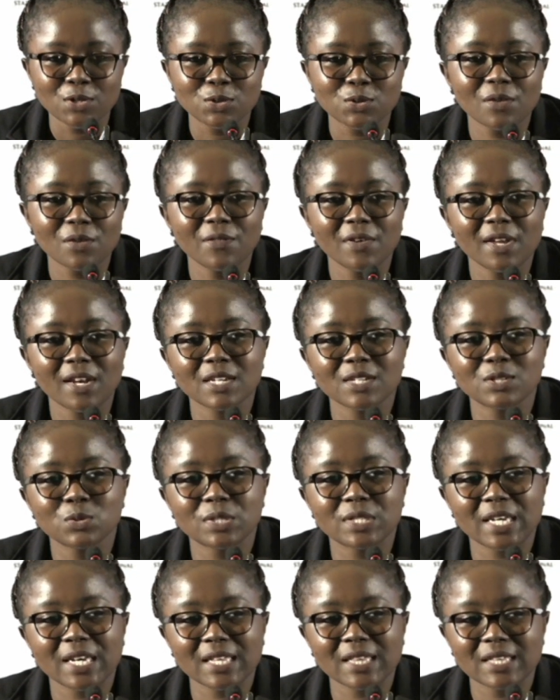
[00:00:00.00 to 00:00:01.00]
So even as
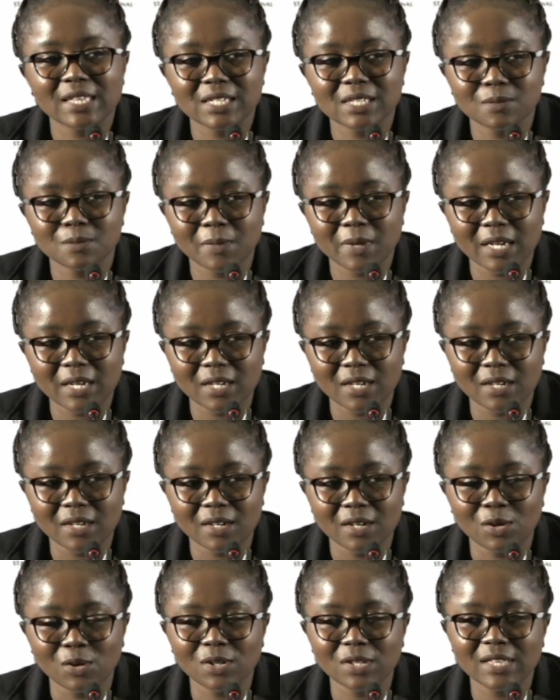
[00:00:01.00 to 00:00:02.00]
you take this
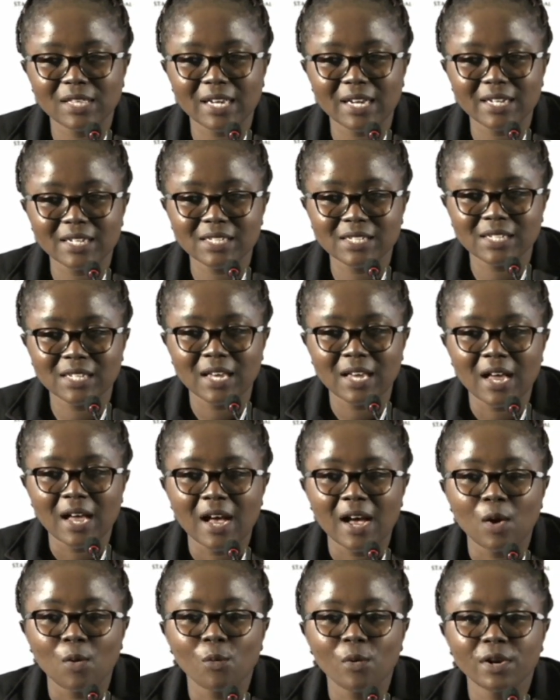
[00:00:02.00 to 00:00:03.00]
money, note that
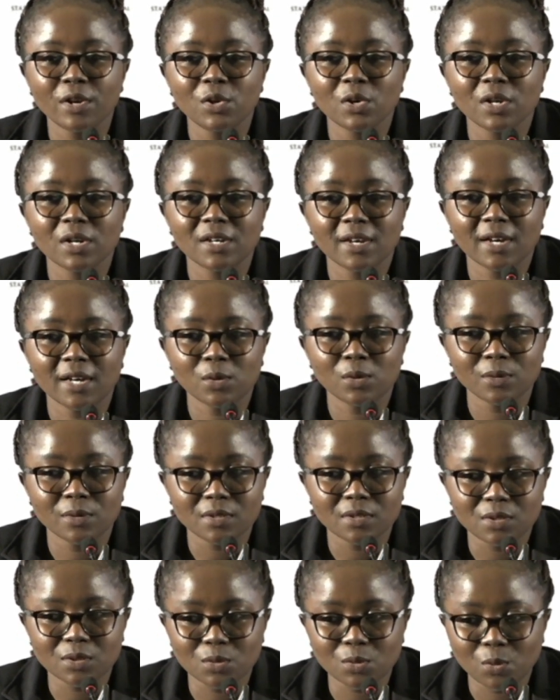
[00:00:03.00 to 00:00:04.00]
when you are done
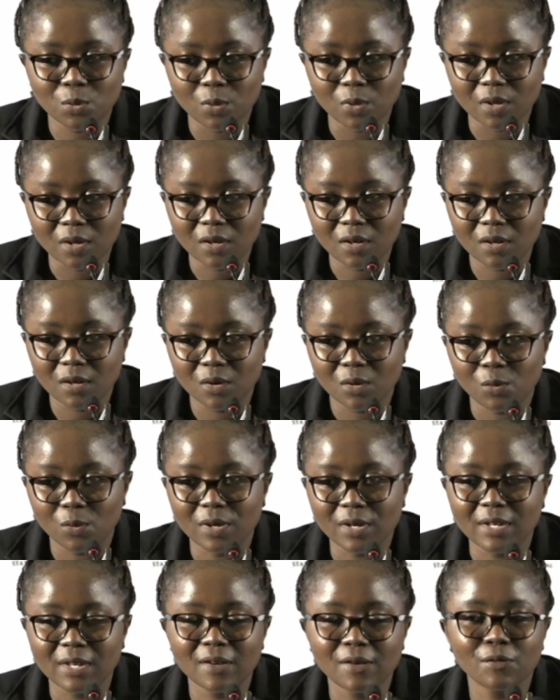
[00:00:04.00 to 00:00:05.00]
with school,
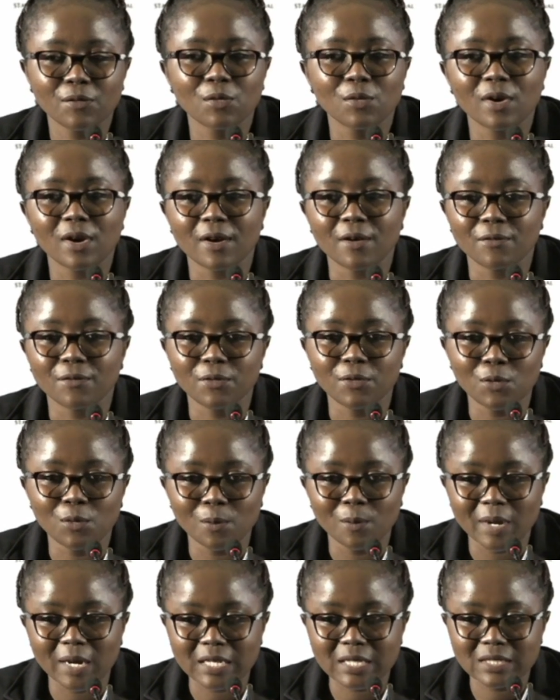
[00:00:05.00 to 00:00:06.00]
we'll give you a few
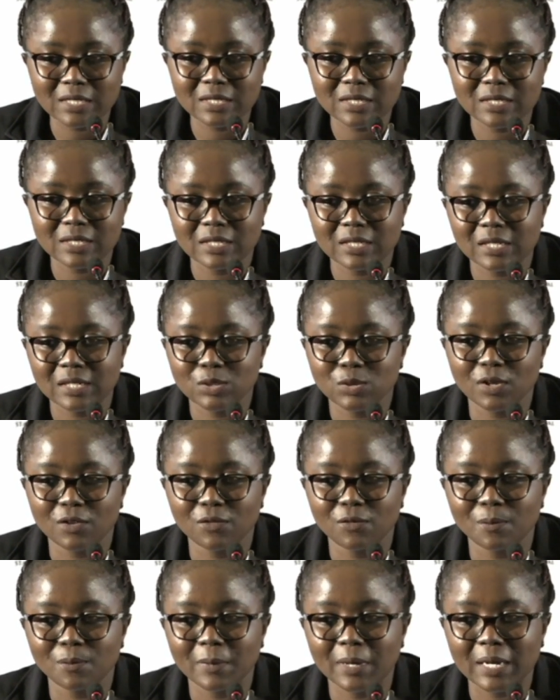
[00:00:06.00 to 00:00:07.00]
months,
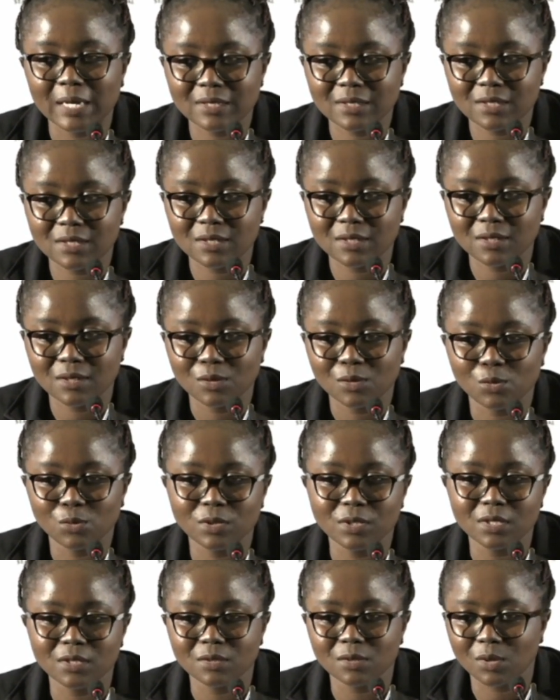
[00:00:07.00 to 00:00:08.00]
12 months,
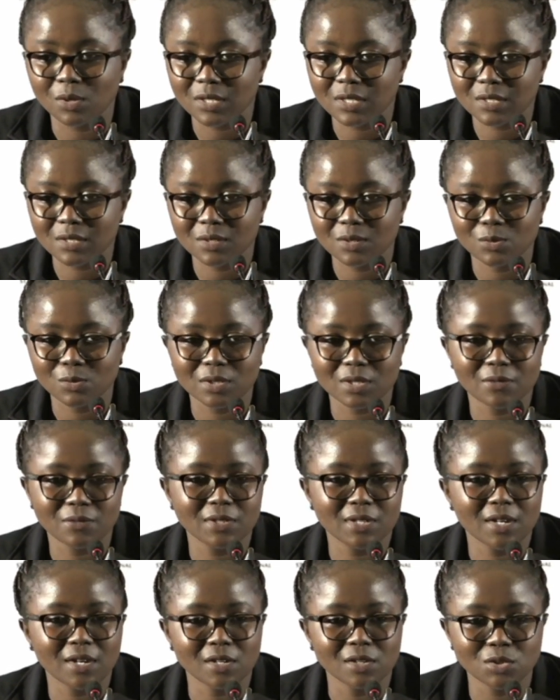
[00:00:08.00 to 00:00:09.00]
ujisort,
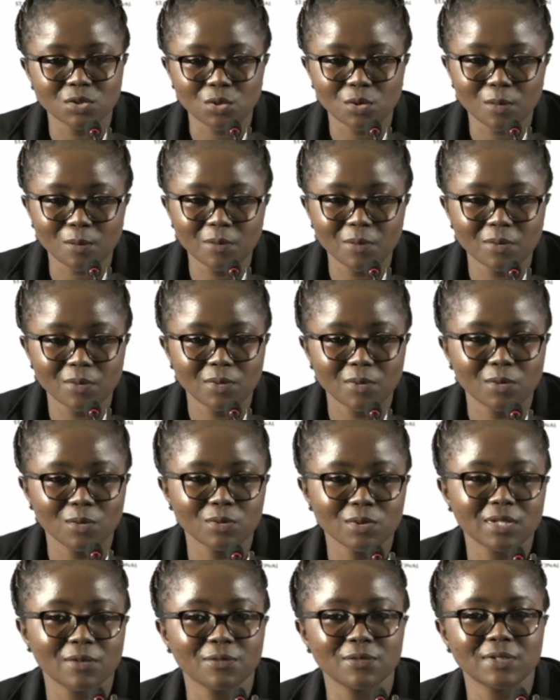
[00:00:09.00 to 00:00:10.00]
utafute a job,
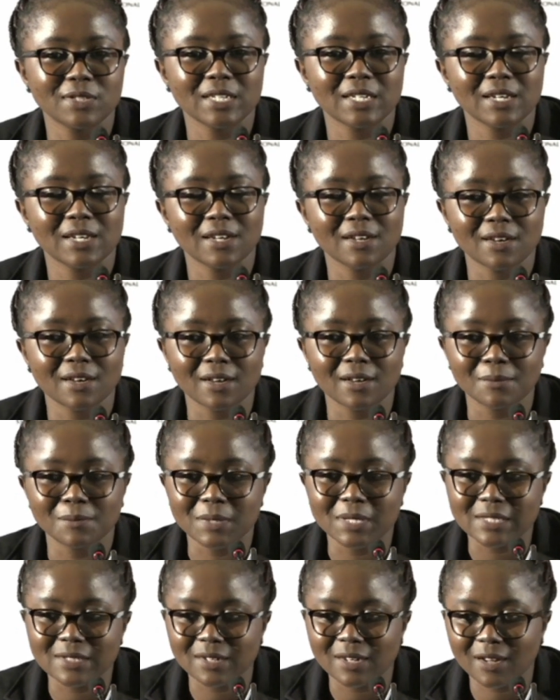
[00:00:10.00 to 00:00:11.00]
utafute a
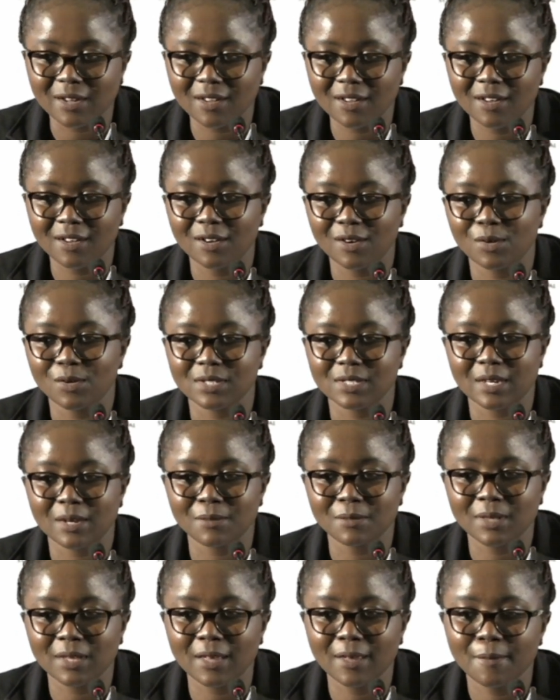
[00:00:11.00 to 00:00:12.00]
business or
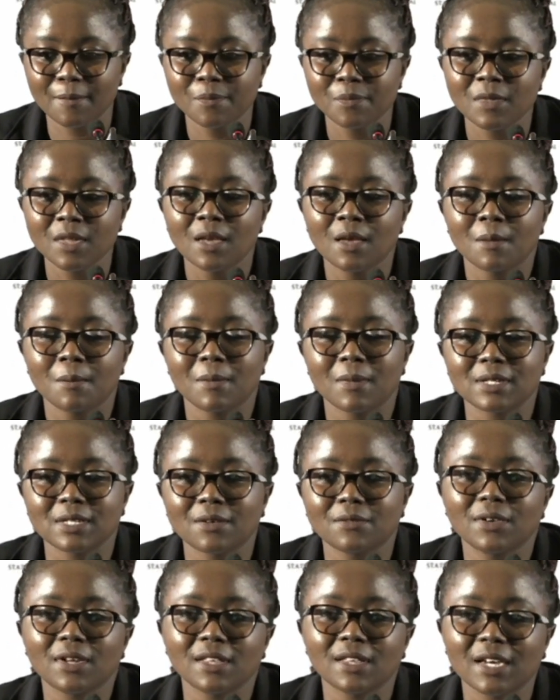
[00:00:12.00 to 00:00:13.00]
something. But
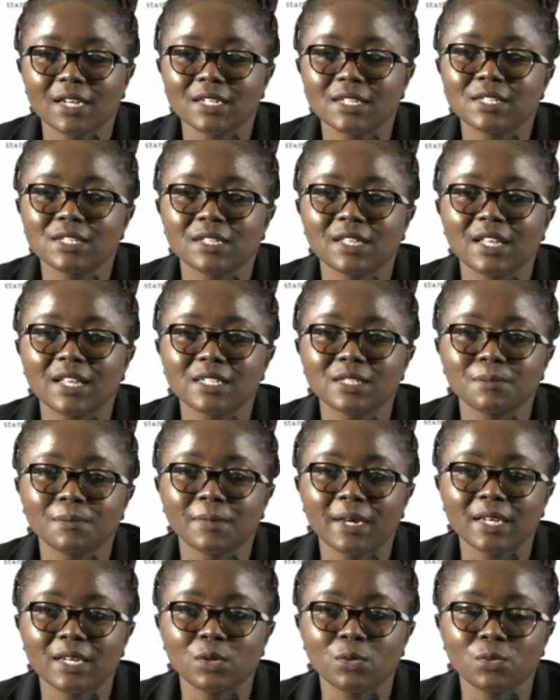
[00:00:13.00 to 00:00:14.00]
after that, that
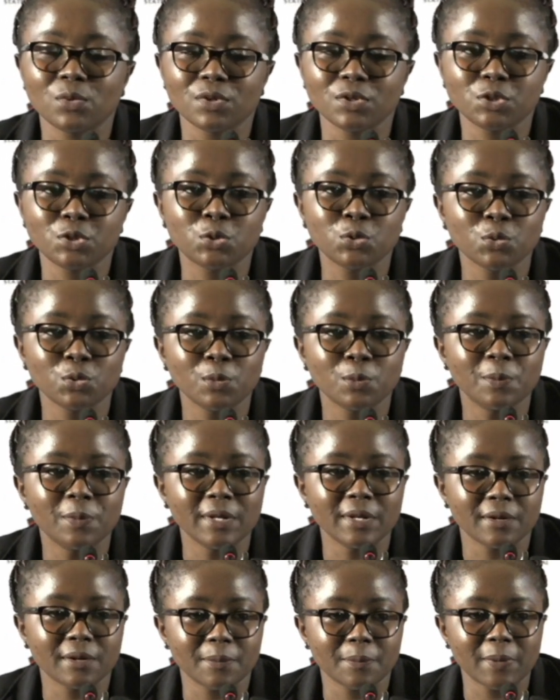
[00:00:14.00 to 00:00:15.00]
money should
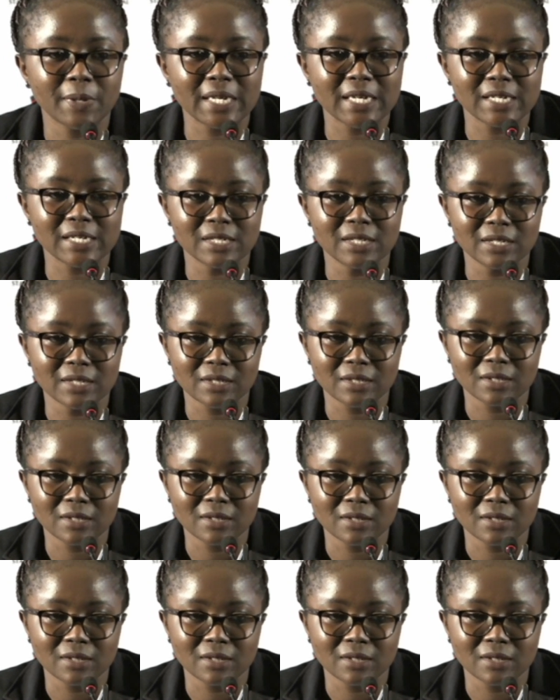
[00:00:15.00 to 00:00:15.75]
be repaid.